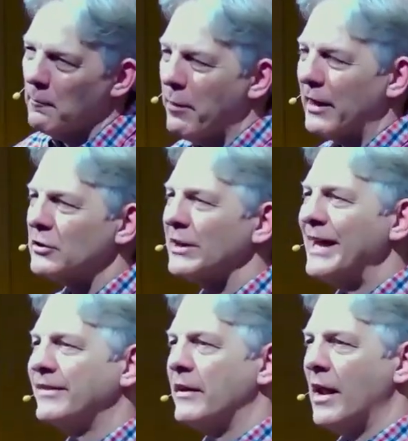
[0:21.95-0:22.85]
uh,
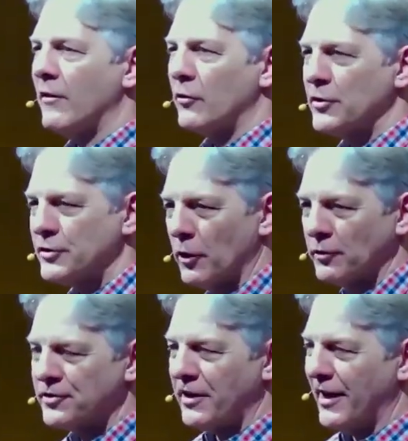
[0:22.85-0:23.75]
better late than never
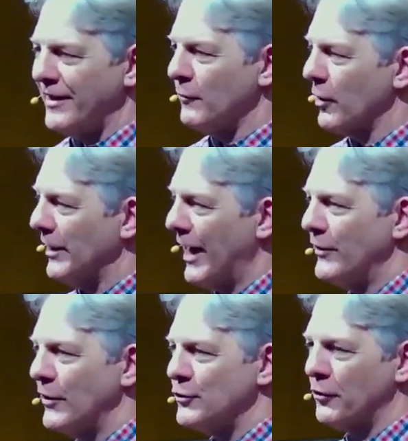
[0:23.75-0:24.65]
is the old saying. We're
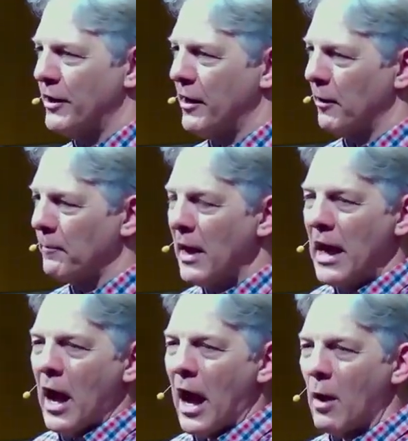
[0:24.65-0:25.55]
glad that you're here.